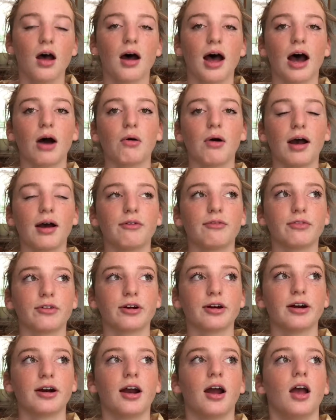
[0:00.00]

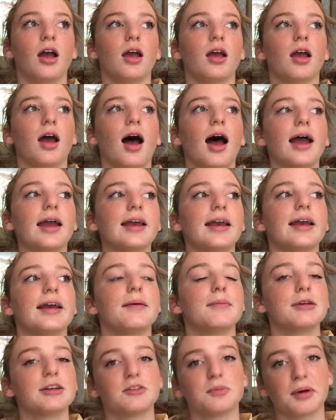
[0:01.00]
However, I
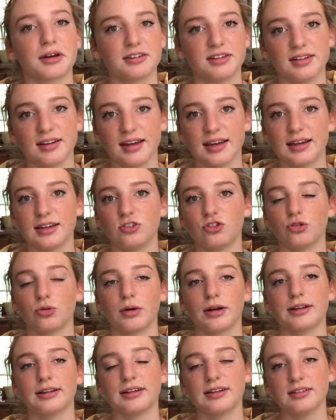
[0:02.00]
am expecting it to
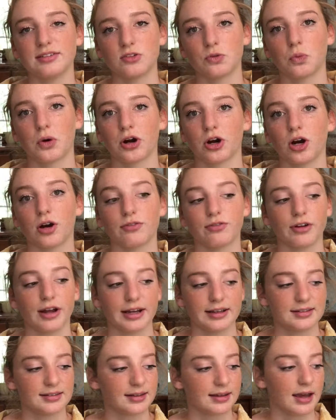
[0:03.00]
at least wear off
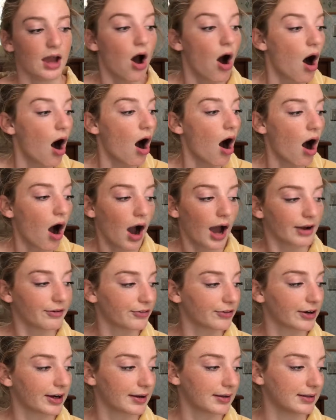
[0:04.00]
nicely. Oh, I
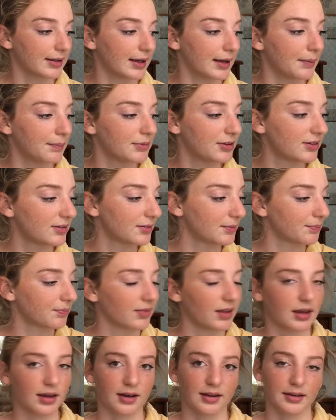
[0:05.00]
forgot lips.
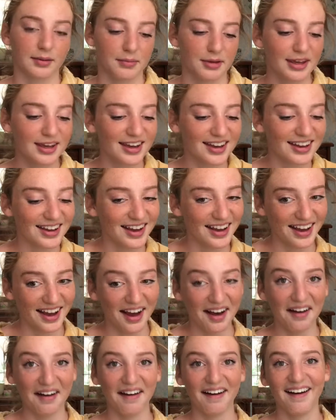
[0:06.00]
Hang on, let me...
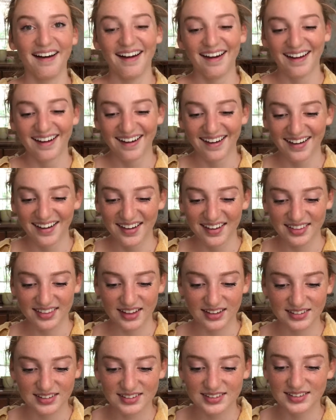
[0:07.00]

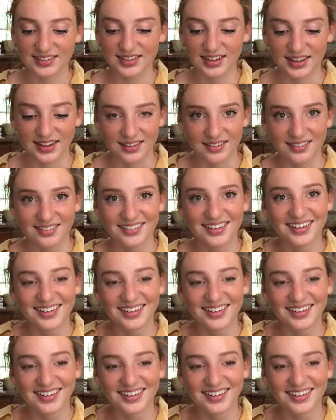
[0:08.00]
That's a sin.